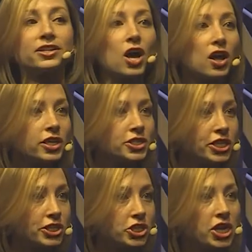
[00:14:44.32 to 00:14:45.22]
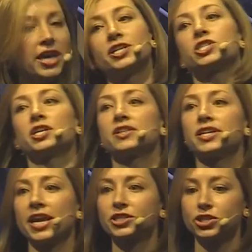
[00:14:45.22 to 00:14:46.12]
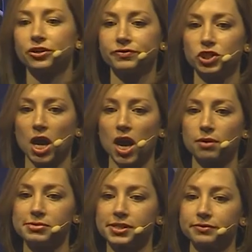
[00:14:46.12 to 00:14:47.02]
technology changing the nature of jobs,